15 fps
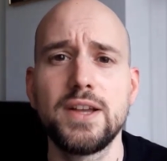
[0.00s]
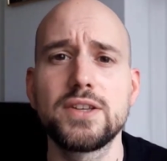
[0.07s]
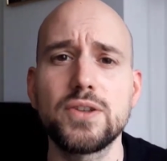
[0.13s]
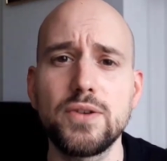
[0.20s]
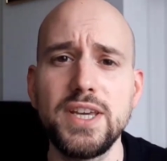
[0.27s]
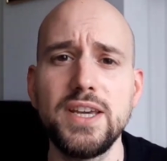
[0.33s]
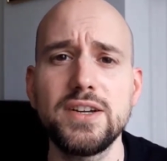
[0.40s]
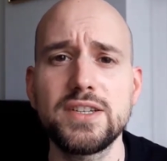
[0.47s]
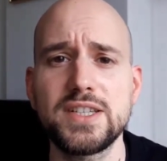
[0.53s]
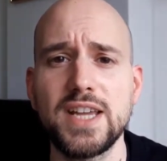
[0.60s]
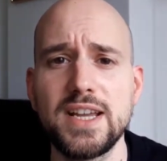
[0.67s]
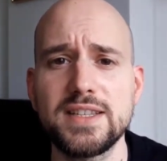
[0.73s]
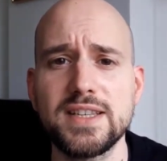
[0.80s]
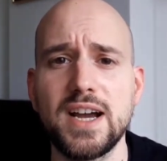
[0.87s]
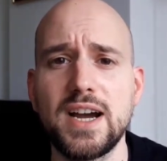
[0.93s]
So here
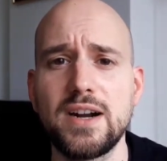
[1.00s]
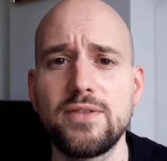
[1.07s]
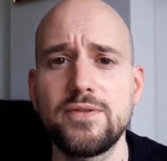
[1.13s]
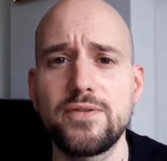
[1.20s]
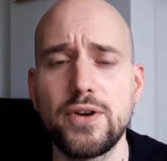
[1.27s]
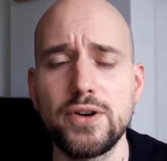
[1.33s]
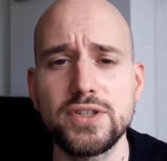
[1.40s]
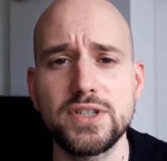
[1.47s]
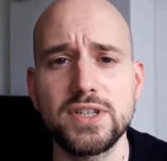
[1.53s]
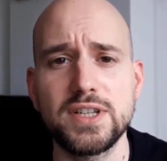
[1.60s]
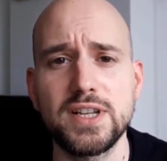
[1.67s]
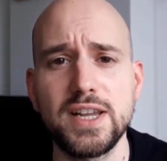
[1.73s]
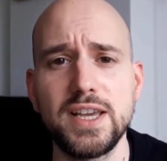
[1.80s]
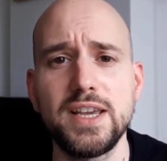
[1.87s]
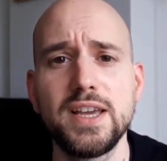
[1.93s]
states are
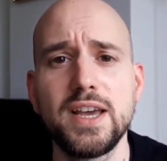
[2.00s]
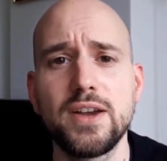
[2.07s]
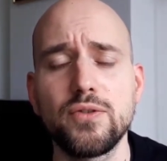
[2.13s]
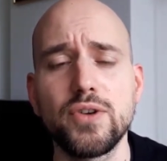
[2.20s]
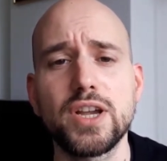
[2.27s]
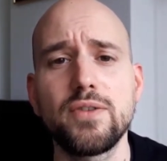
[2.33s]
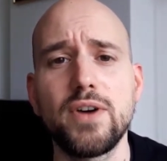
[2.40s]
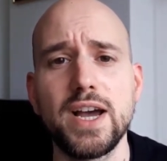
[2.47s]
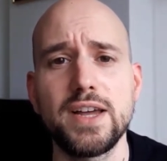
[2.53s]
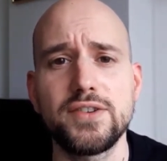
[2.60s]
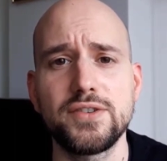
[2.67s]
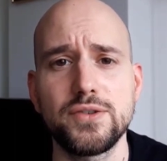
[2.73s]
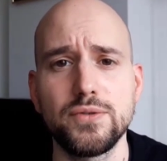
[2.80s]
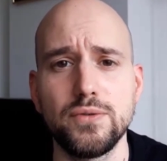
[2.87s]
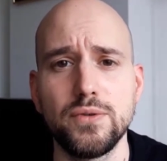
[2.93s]
firstly
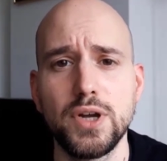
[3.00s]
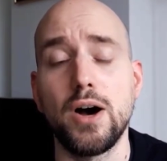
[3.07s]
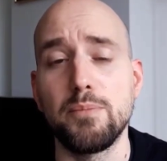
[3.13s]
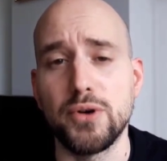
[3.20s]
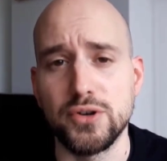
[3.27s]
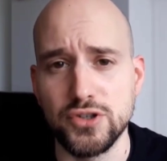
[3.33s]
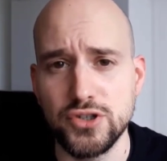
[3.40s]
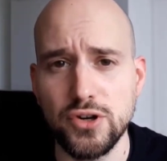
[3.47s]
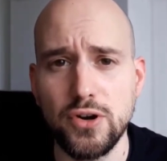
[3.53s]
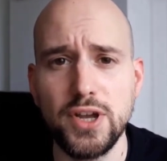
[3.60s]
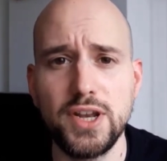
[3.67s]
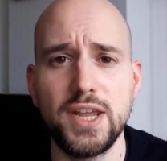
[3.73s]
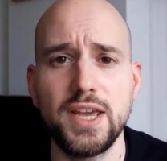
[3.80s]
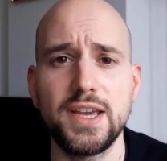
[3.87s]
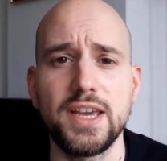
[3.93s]
required to, upon
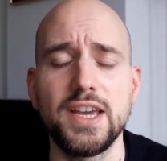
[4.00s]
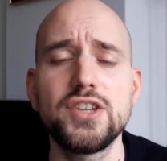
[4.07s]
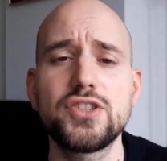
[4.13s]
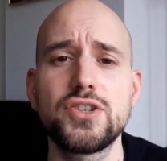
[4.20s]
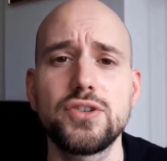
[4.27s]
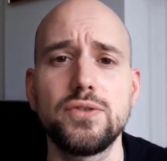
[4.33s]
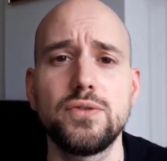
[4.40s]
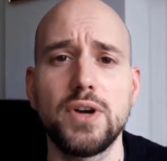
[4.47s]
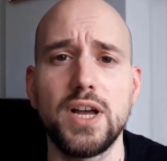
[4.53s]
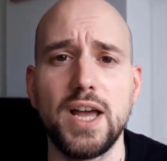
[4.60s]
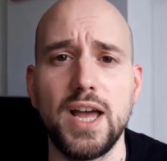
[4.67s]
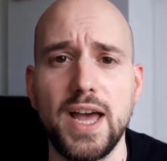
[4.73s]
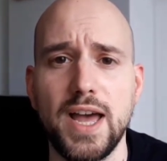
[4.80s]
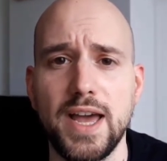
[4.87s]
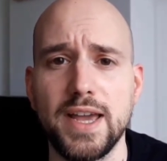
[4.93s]
joining, issue
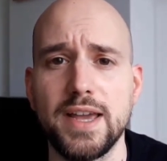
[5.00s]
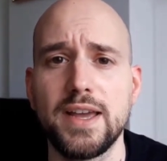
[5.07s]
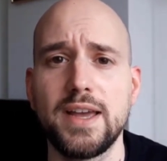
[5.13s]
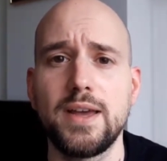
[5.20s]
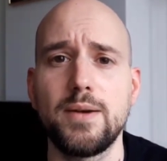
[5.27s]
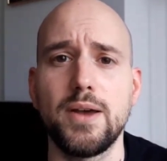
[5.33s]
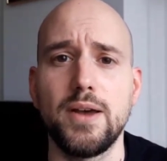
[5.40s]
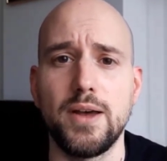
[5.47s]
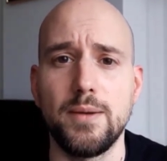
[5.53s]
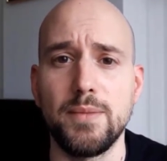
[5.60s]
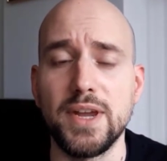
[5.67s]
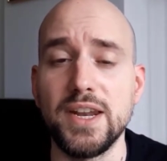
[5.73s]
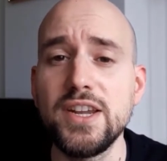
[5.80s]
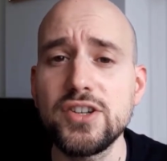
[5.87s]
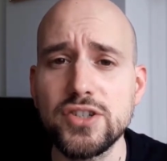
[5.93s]
a
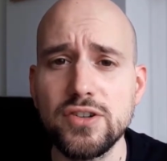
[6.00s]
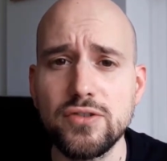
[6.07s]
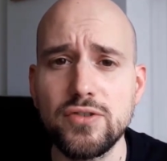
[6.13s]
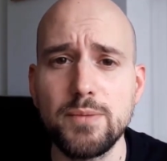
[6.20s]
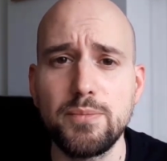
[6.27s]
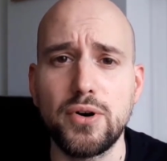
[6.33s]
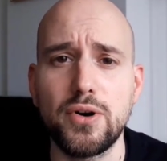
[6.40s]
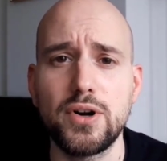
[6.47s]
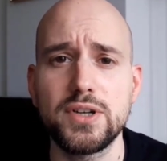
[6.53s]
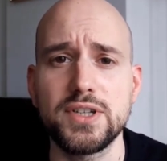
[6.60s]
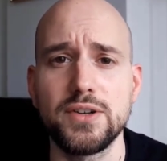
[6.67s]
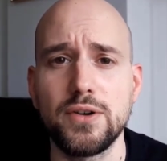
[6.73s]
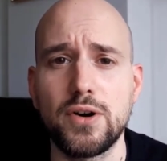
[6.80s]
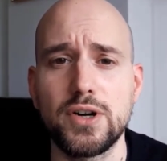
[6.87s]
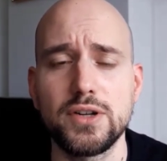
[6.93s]
initial report
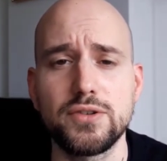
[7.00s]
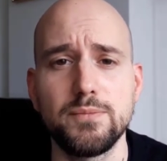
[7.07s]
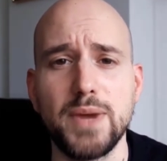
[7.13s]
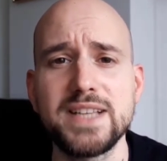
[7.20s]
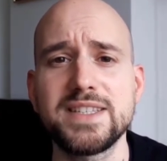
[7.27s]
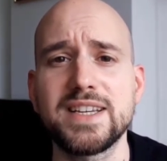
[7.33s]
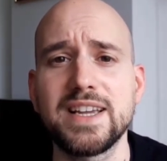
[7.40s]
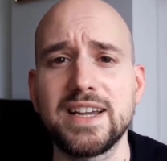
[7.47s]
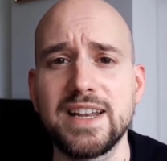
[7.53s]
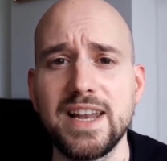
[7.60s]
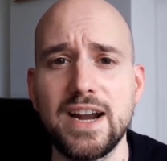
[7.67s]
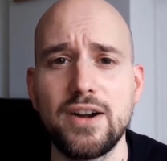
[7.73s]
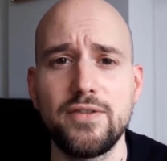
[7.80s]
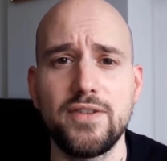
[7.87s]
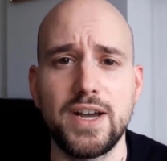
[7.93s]
in order to basically
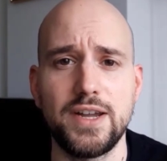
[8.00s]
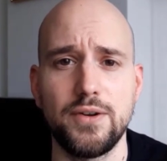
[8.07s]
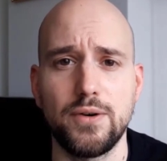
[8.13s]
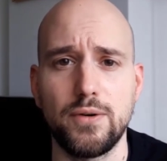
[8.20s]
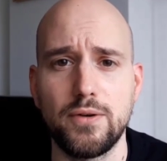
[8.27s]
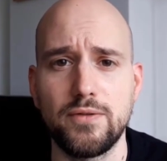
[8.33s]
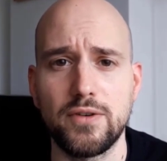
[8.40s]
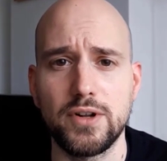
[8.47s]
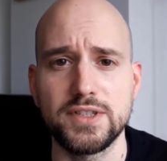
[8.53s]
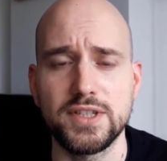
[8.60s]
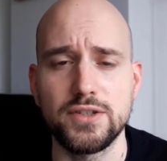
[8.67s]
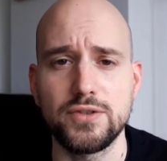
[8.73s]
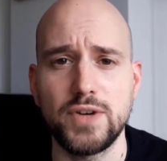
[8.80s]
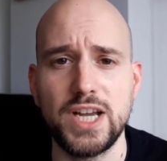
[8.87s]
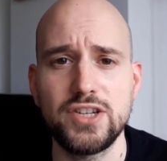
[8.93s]
clarify the overall
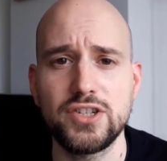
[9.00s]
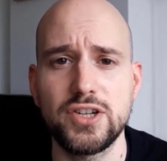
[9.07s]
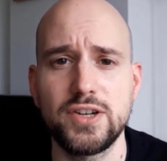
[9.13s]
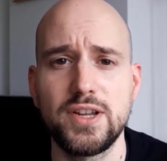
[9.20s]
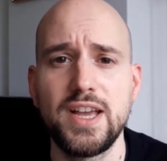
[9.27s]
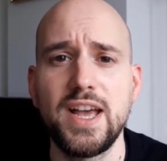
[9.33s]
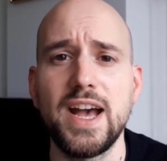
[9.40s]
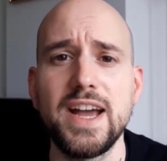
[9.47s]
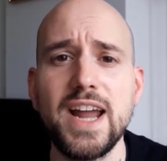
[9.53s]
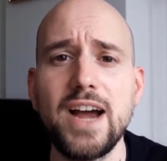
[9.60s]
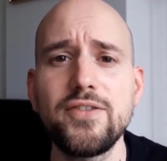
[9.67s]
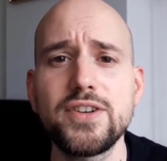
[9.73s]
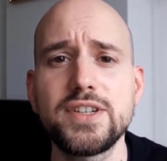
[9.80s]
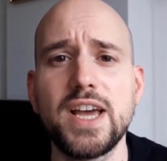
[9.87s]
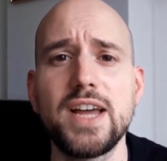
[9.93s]
situation. And
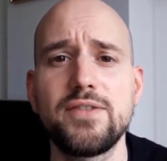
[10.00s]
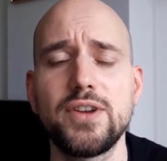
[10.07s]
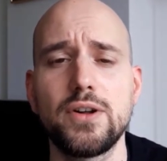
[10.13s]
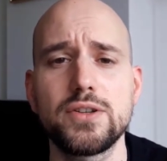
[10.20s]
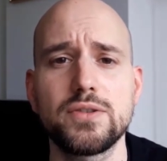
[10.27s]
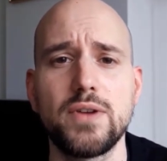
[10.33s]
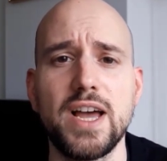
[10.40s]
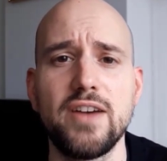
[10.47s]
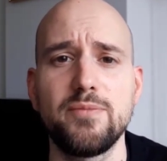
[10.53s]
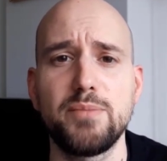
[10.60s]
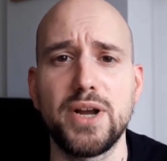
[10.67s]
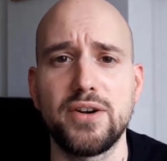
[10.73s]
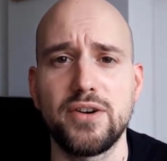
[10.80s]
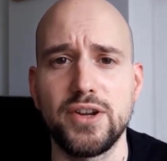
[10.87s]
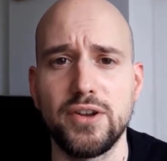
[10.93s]
after that, we also have
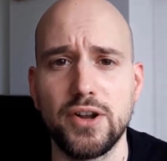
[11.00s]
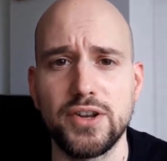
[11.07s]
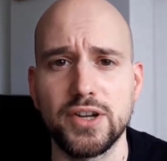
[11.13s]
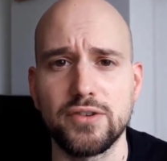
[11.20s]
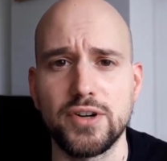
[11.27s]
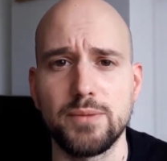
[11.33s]
periodic